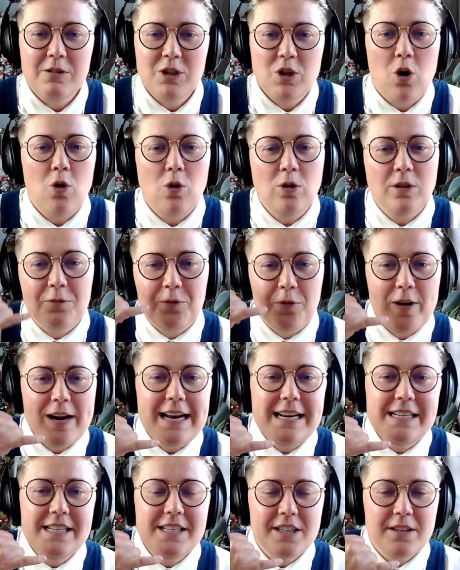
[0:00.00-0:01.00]
call a
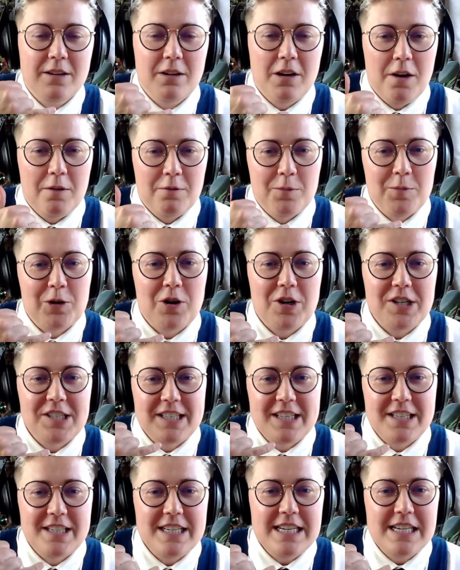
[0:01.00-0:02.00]
friend from across
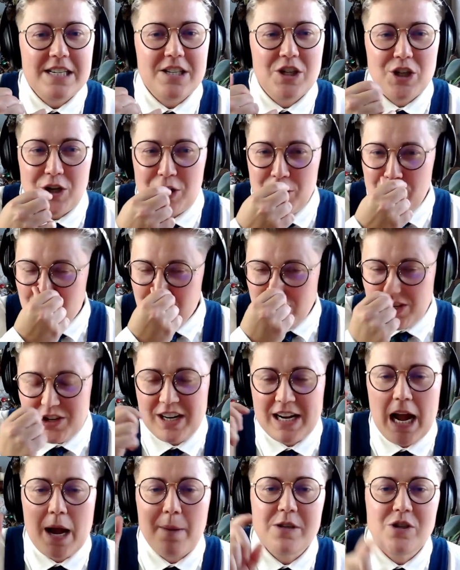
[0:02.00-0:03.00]
the ditch who's
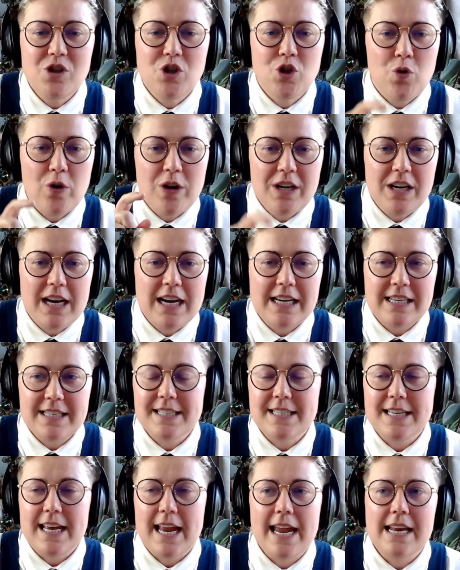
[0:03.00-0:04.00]
going to come and join
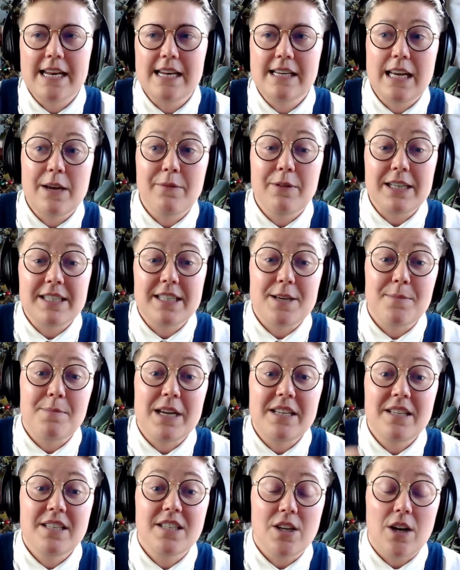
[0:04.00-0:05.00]
us and give us some
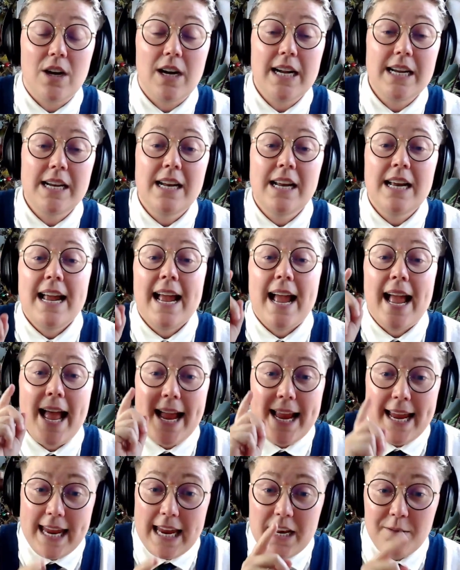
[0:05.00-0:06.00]
insight
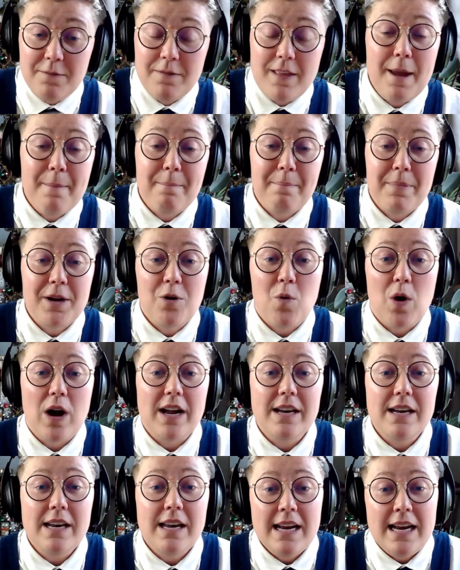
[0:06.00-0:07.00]
ahead of that big
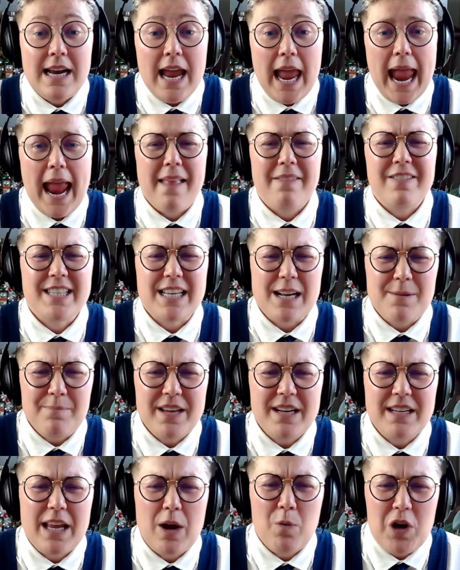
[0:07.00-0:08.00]
one, and
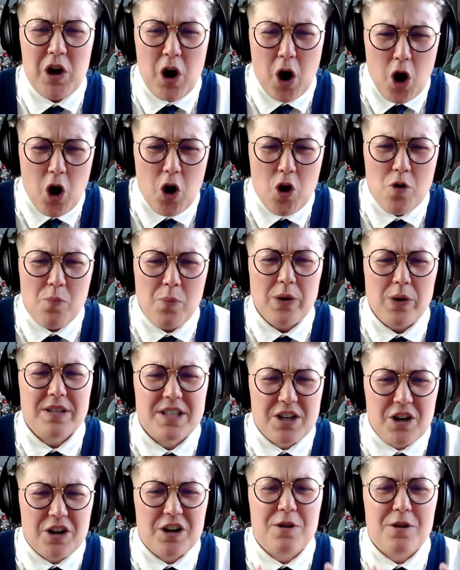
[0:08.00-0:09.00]
something that we hope is
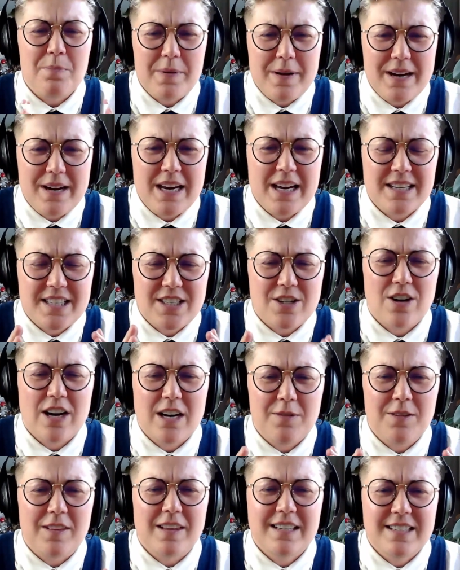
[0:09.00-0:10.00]
going to be a sign
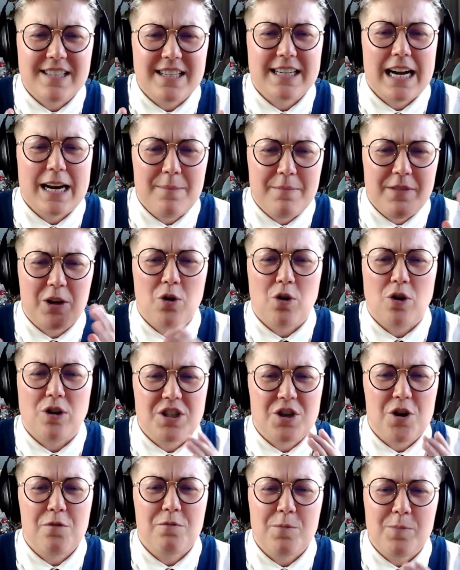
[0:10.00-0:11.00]
of things to come, the
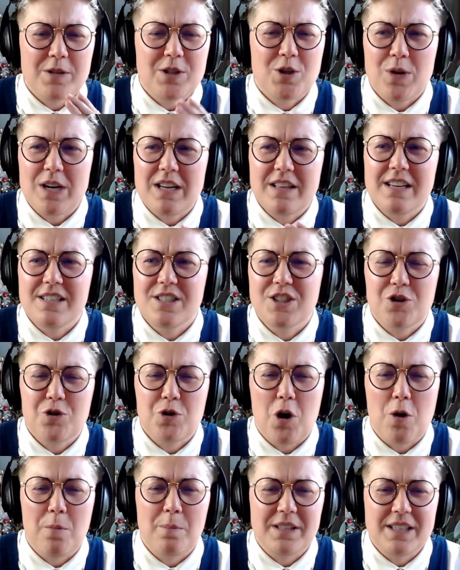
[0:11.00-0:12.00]
crossover between these two
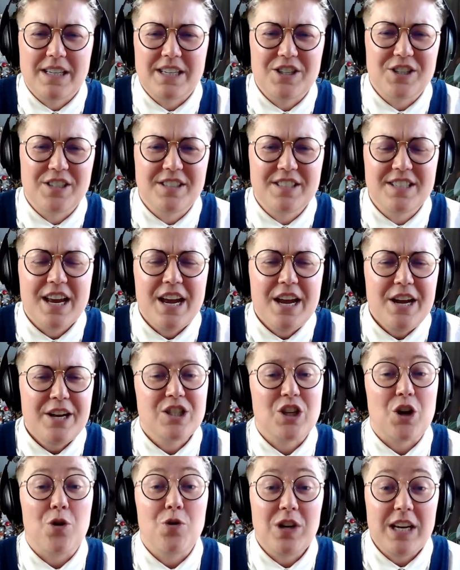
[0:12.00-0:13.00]
competitions.
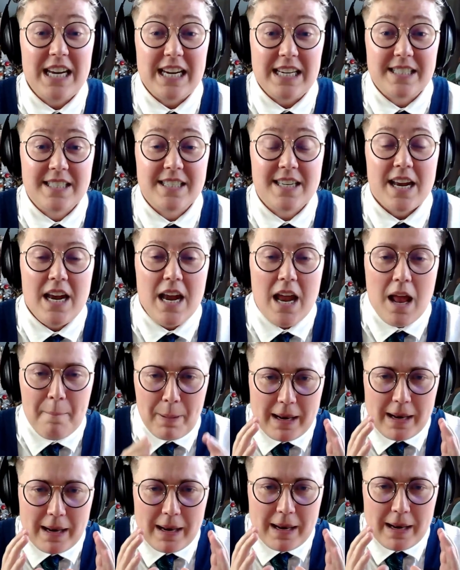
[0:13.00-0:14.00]
So yes,
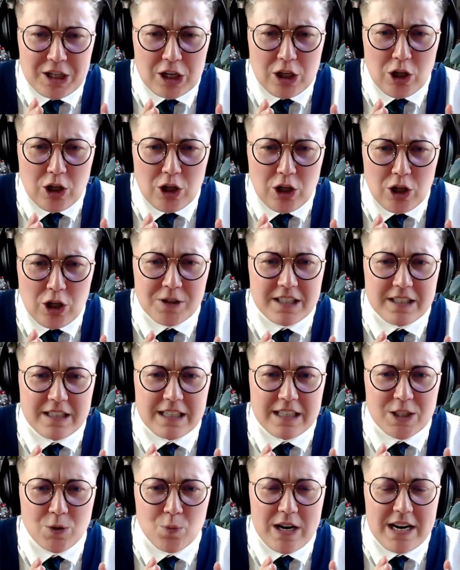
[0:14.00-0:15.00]
plenty to look forward to
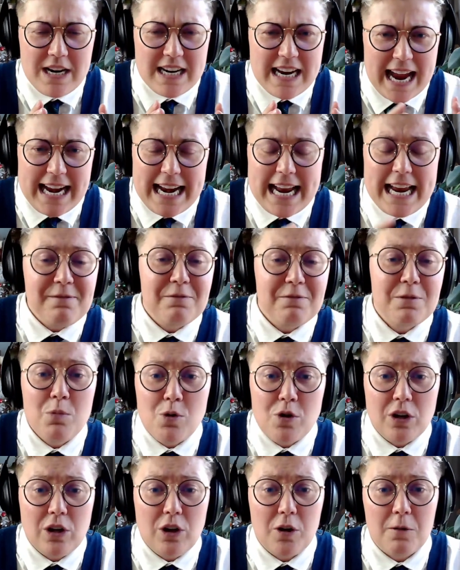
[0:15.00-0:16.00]
this week and even
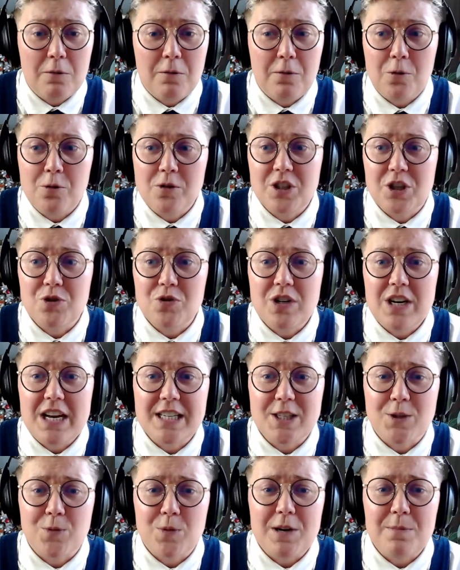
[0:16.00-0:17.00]
more to look forward to
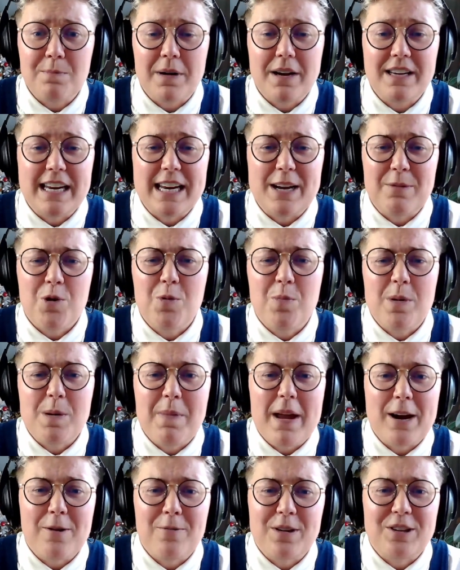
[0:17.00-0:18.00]
next week. But yeah, we'll be
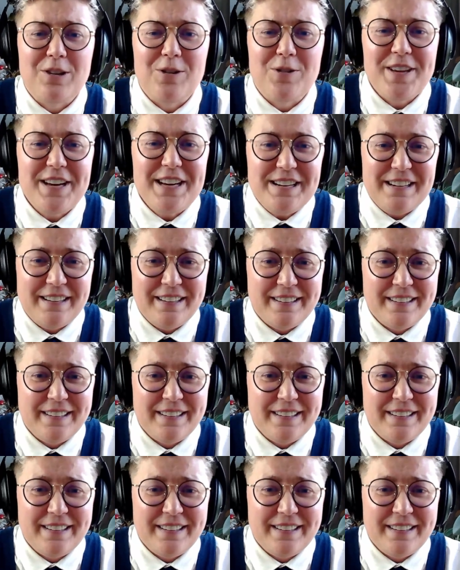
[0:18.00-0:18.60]
back with you then.